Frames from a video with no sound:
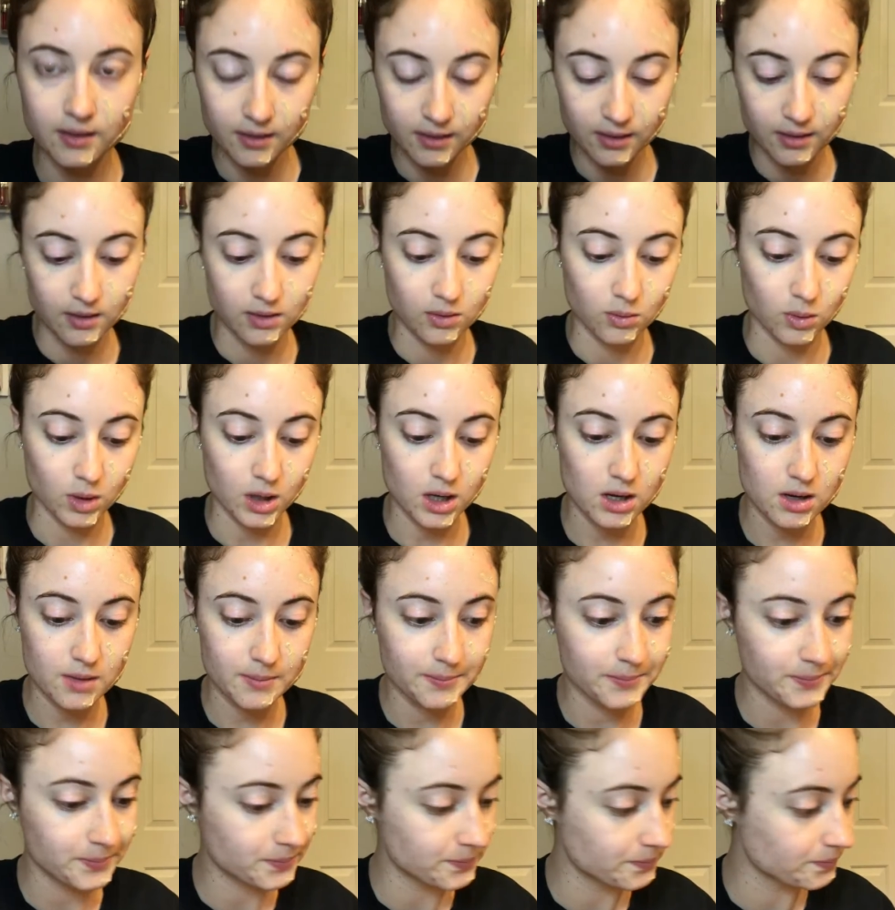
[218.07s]
Okay.
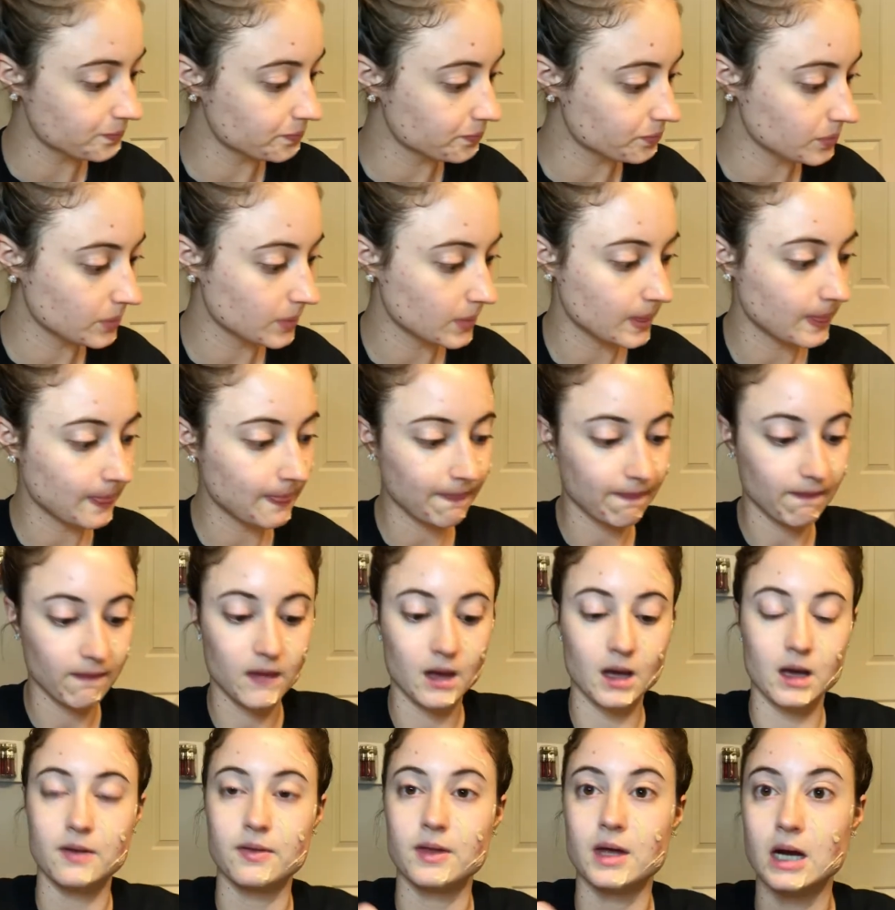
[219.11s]

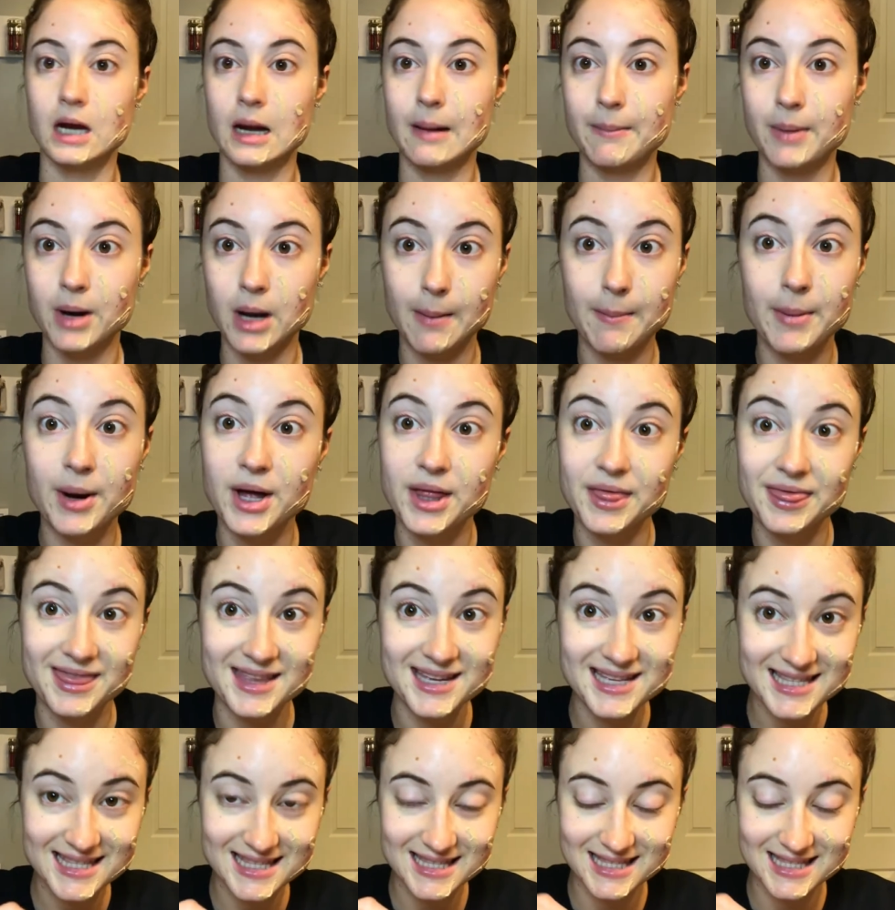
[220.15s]
And then I'm gonna put